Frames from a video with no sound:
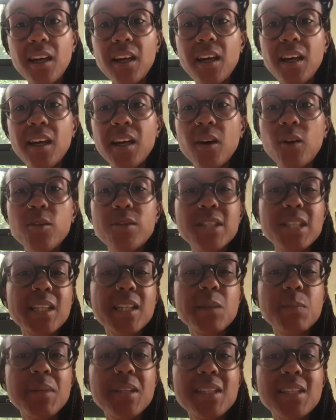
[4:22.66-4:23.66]
Or is it
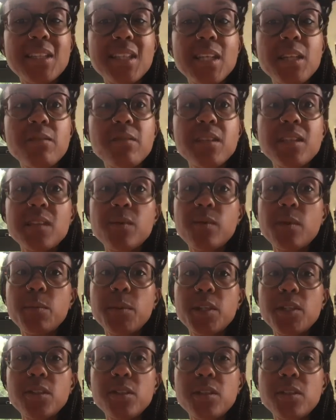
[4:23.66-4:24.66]
going to be a series of
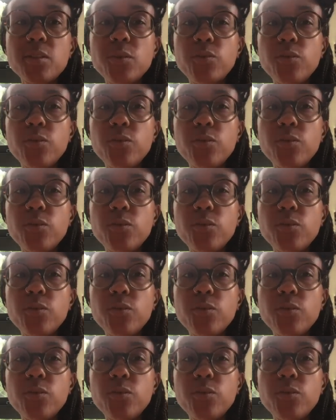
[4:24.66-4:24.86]
images in the